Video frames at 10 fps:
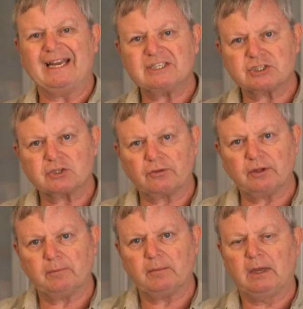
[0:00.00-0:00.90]
lenses on
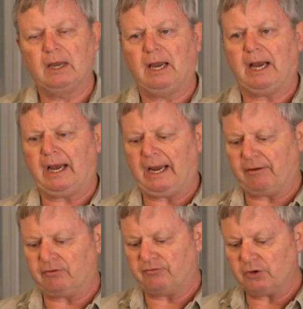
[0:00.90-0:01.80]
them. I
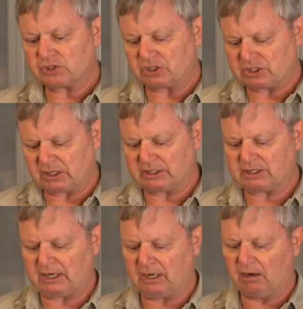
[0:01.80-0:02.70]
have the
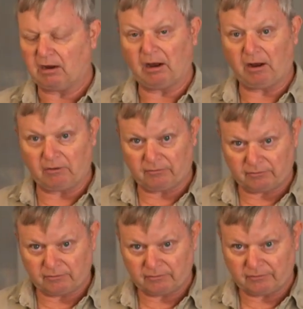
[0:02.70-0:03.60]
versatility
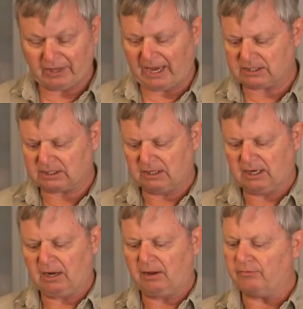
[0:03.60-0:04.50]
of that.
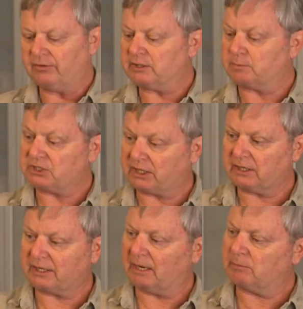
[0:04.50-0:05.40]
These
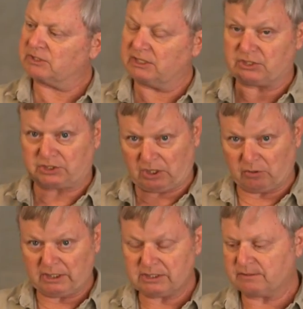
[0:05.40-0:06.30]
particular cameras, these are
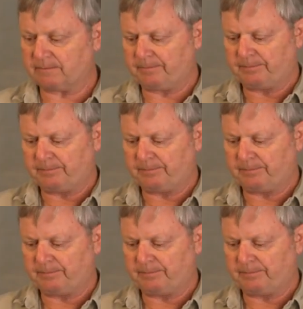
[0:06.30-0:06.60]
Sony's.